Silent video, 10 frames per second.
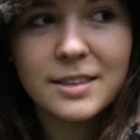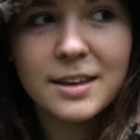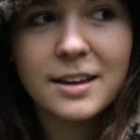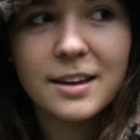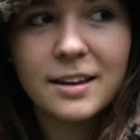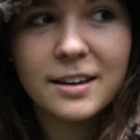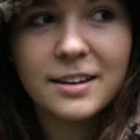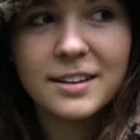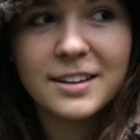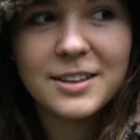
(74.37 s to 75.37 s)
the
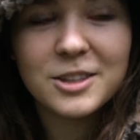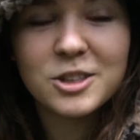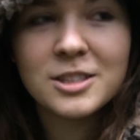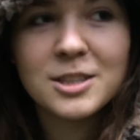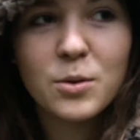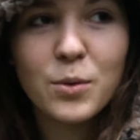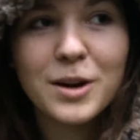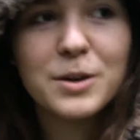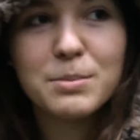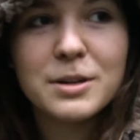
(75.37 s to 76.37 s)

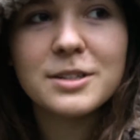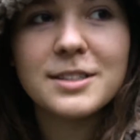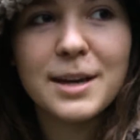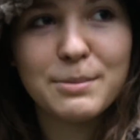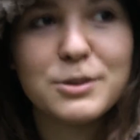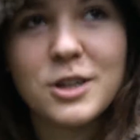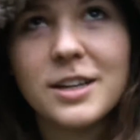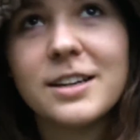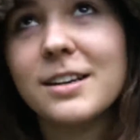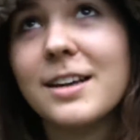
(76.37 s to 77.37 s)
word
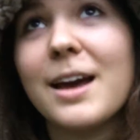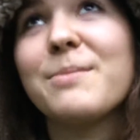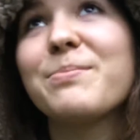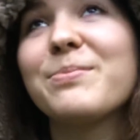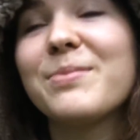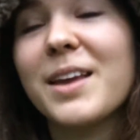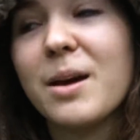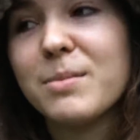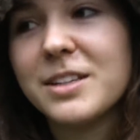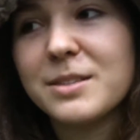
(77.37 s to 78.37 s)
perception kept
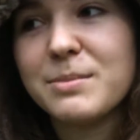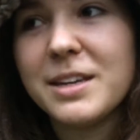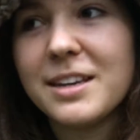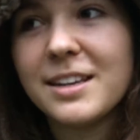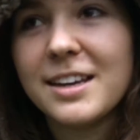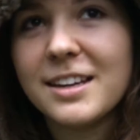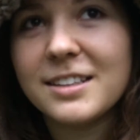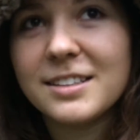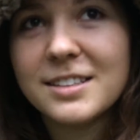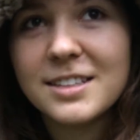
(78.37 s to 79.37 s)
coming to me,
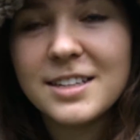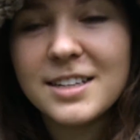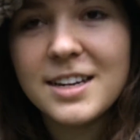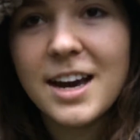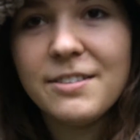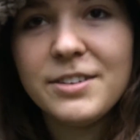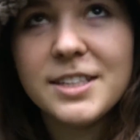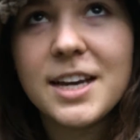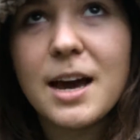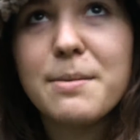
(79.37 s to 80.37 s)
and
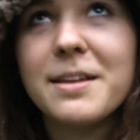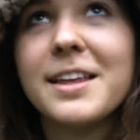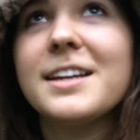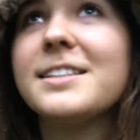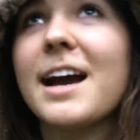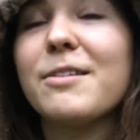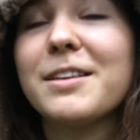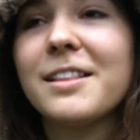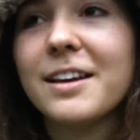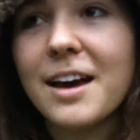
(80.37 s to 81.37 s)
every time I lay down
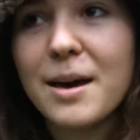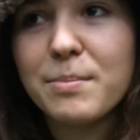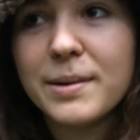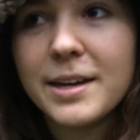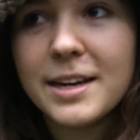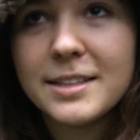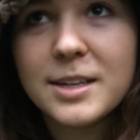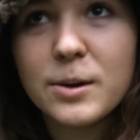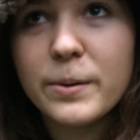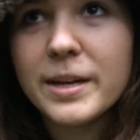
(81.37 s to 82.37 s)
and look up,
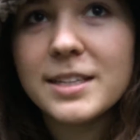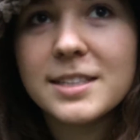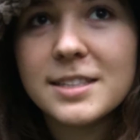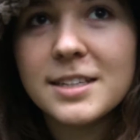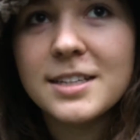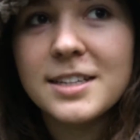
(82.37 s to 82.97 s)
it's always